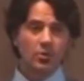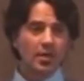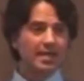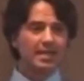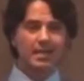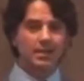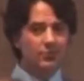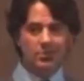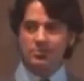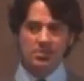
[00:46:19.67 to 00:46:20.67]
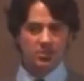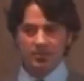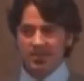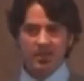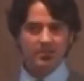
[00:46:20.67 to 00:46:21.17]
where I could never lose it, no
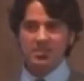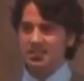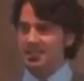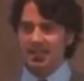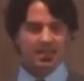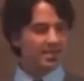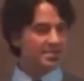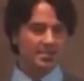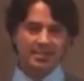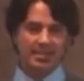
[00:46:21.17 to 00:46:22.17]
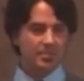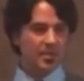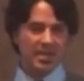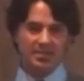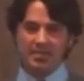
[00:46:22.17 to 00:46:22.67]
matter how much I dieted, I still had that
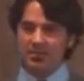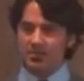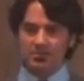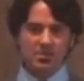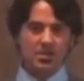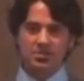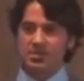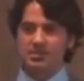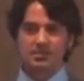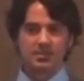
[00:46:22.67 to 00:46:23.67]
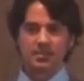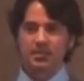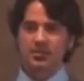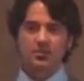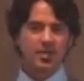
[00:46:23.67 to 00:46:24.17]
pot there and those haunches.
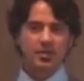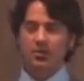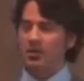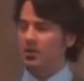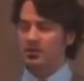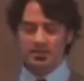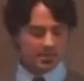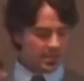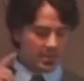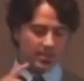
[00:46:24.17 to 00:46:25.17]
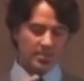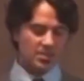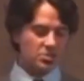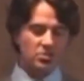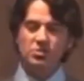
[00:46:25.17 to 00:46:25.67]
No matter all the,
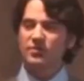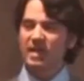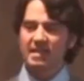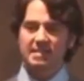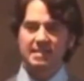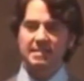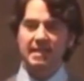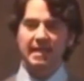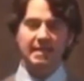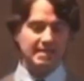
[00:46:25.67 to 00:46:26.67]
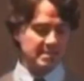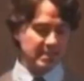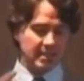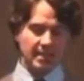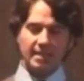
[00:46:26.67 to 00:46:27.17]
juice fasting diets,
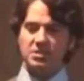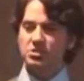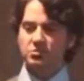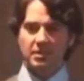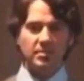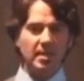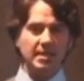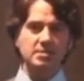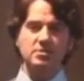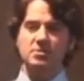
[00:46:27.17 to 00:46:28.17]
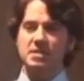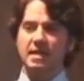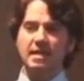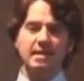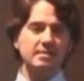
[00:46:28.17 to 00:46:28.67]
extreme
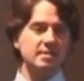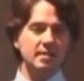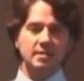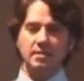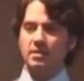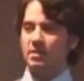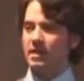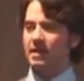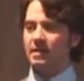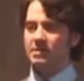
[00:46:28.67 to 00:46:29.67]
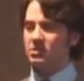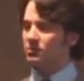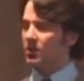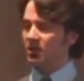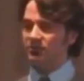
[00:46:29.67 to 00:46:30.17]
exercise, the colonics,
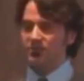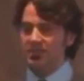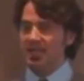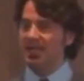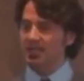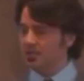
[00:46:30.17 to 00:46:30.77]
the raw food diet, I